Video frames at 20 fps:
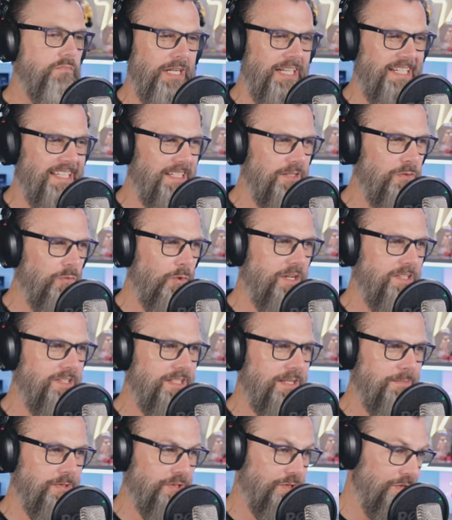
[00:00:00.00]
But I didn't
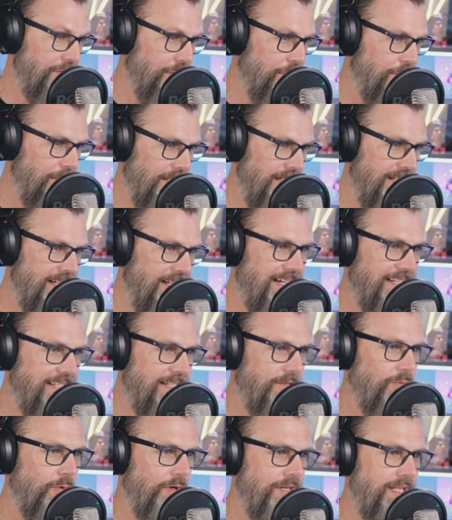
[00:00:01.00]
want to seem stupid, and I
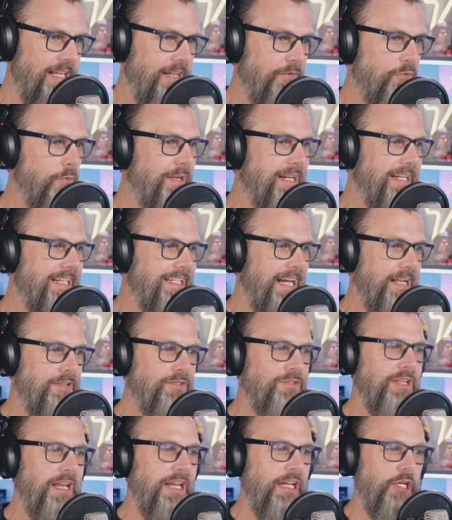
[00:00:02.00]
didn't want to give him any
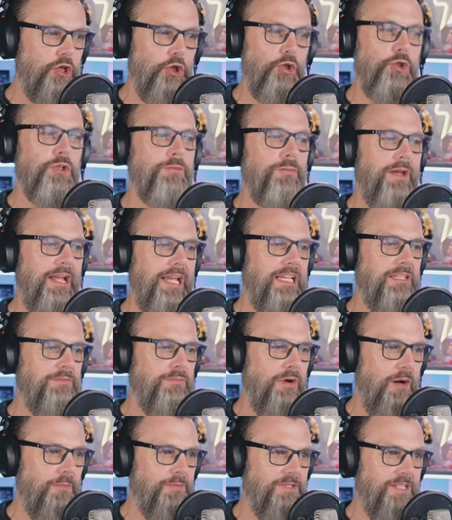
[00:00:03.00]
doubts that I could make
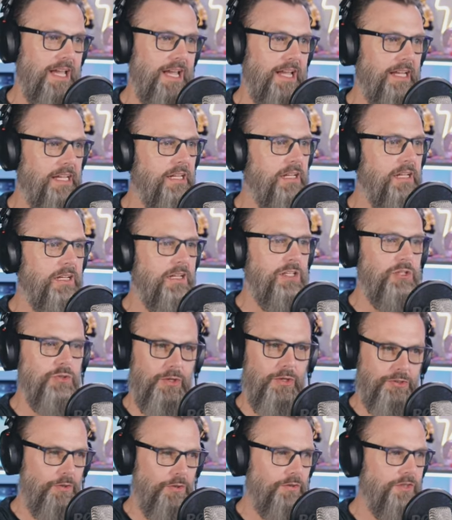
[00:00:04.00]
his mom's cake.
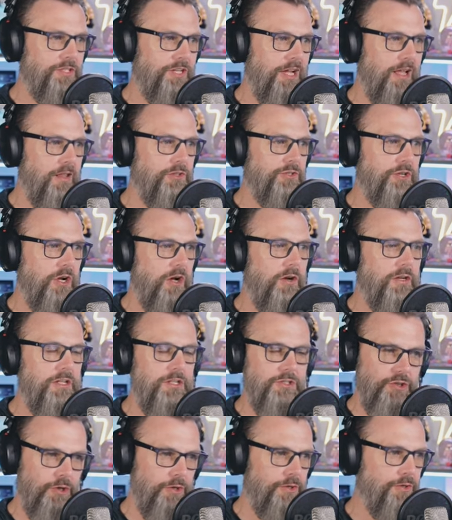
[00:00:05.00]
So I took the challenge
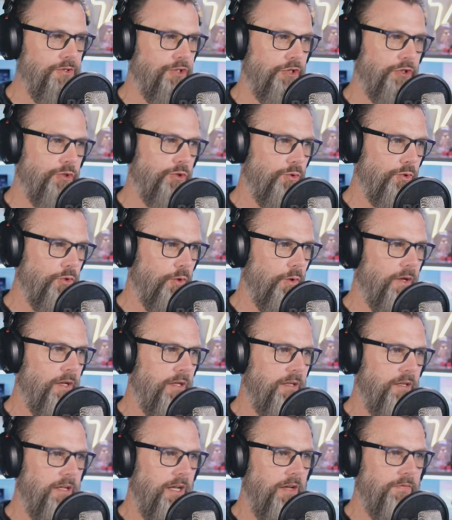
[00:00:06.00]
on and turned to
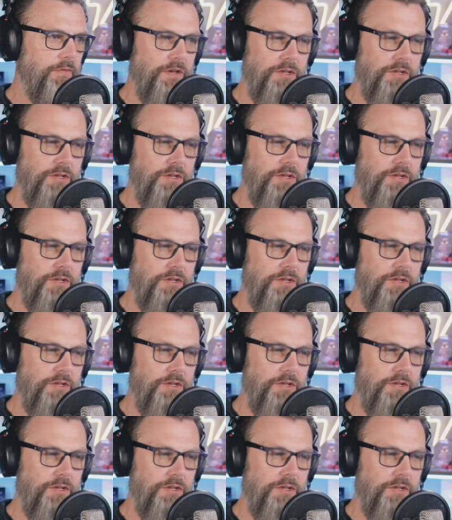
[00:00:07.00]
Google.